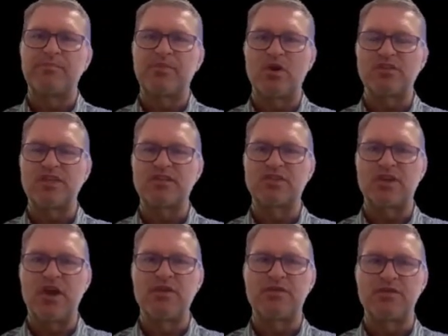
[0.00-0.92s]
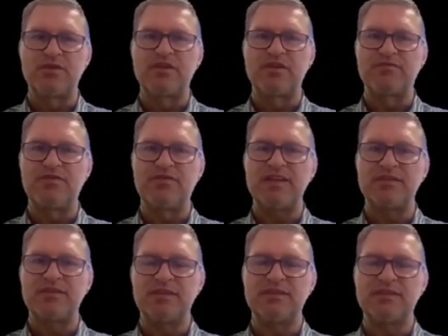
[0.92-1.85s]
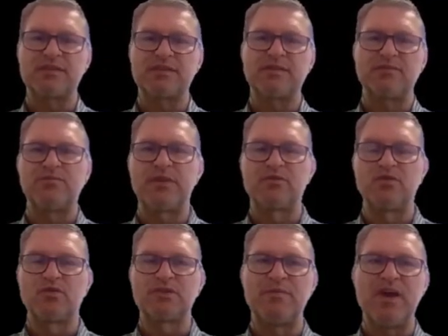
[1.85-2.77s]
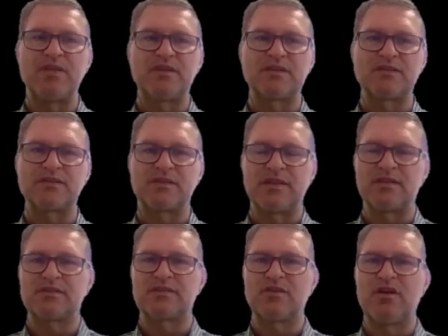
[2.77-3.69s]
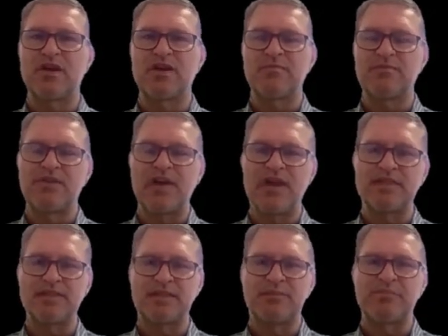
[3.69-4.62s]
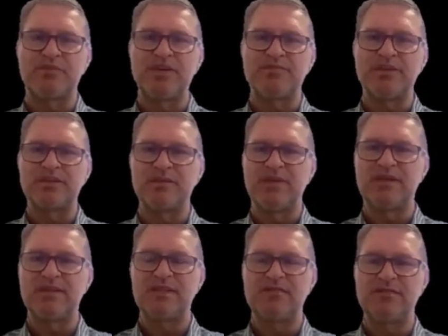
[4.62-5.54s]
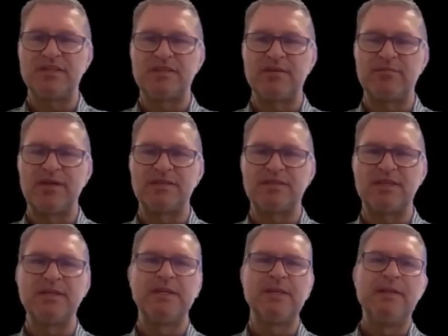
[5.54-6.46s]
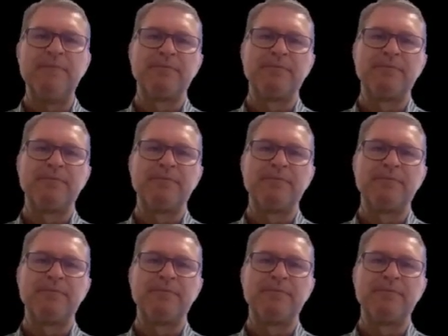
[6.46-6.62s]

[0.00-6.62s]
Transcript: projects go through the phases. We talked about the startup phase, the pre-feasibility, feasibility.